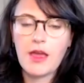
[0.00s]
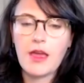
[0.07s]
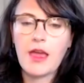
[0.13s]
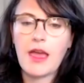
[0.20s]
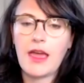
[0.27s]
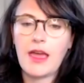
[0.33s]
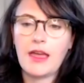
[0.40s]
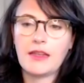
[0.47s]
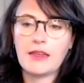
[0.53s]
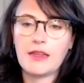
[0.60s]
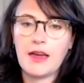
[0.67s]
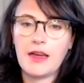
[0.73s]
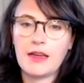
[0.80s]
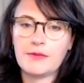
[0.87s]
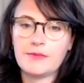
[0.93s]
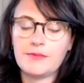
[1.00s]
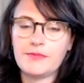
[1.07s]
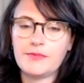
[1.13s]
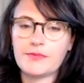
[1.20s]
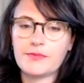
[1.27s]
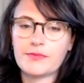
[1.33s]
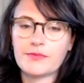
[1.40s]
and
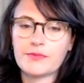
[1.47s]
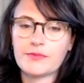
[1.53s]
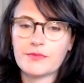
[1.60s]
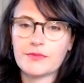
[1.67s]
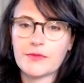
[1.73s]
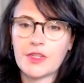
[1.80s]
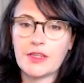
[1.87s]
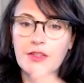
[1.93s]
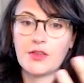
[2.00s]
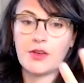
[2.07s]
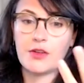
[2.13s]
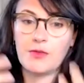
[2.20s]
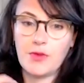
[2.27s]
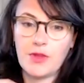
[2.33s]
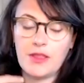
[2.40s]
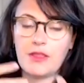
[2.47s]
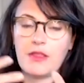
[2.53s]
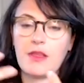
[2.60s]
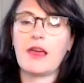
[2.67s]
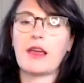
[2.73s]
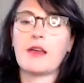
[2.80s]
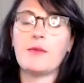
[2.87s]
is good
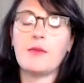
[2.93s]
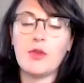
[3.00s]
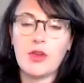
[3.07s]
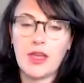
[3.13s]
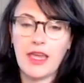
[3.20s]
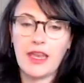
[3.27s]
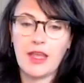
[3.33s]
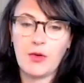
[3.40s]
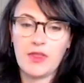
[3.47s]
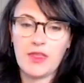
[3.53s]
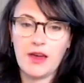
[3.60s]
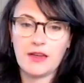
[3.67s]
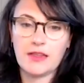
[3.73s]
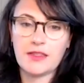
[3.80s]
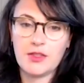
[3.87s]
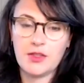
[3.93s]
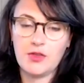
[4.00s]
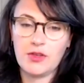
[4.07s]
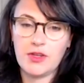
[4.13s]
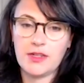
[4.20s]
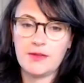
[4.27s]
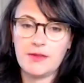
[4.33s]
at communicating with us too,
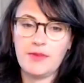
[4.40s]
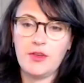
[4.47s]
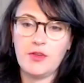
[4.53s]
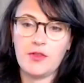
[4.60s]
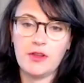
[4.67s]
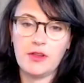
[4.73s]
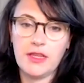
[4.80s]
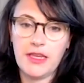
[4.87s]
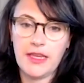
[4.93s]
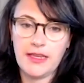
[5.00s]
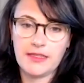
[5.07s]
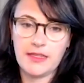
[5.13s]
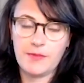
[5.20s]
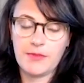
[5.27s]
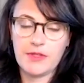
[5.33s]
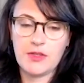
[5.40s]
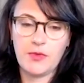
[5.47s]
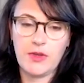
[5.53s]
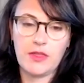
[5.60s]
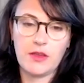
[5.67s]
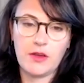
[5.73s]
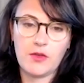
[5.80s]
because you're the liaison
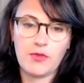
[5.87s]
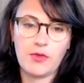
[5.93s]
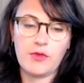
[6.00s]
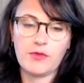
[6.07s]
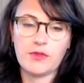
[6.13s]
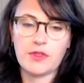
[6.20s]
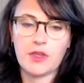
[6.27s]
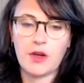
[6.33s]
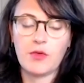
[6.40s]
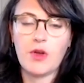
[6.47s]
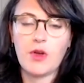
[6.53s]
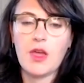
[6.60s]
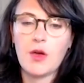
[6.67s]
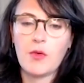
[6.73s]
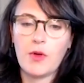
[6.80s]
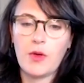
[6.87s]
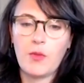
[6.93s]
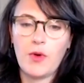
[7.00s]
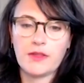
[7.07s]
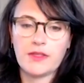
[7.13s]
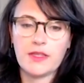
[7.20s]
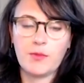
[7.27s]
between the crew. So we
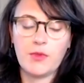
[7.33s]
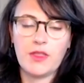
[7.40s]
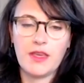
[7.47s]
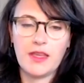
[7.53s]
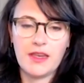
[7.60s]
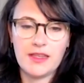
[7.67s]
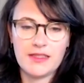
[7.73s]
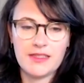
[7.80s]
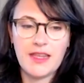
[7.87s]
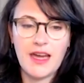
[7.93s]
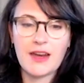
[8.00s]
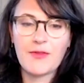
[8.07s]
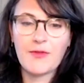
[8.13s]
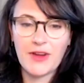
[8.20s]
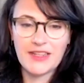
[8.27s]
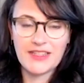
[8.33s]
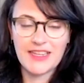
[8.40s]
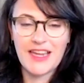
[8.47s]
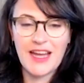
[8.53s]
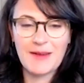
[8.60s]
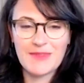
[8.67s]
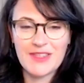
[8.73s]
want someone that is not afraid to
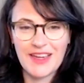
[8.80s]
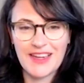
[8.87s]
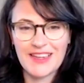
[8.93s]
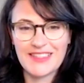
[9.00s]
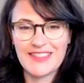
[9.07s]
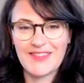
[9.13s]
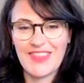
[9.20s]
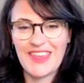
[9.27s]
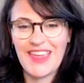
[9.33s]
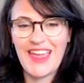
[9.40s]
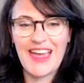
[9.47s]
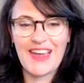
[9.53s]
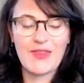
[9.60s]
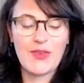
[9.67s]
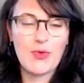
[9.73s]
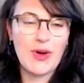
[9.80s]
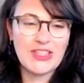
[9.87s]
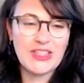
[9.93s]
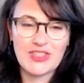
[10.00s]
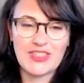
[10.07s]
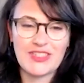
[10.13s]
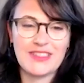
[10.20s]
come to us if they have
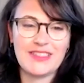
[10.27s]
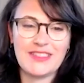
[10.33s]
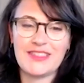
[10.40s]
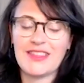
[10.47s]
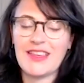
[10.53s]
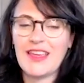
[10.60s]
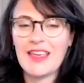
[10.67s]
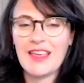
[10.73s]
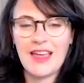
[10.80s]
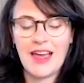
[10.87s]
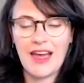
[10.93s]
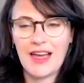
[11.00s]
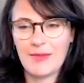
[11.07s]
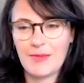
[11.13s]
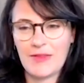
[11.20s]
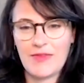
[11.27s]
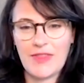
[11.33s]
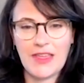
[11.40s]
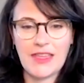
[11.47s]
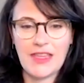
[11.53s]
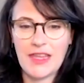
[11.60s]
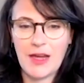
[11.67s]
questions, if they
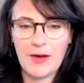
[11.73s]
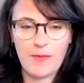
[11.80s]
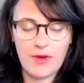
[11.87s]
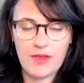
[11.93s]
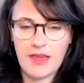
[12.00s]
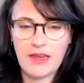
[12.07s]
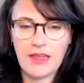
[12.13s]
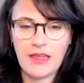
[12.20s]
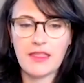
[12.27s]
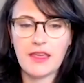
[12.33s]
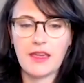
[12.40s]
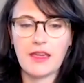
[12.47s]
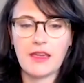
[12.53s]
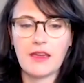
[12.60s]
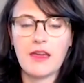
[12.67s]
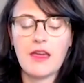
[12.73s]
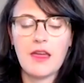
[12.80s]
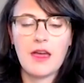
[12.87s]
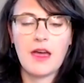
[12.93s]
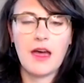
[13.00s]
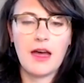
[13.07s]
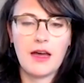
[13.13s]
need help with anything.
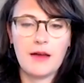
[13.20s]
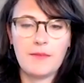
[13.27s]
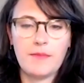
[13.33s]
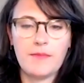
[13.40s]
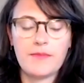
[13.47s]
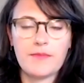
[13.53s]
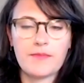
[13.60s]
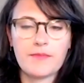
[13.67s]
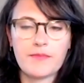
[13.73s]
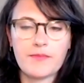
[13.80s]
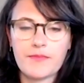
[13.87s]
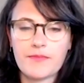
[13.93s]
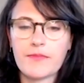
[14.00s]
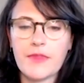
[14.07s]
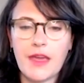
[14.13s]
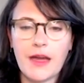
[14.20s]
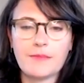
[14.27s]
Yeah.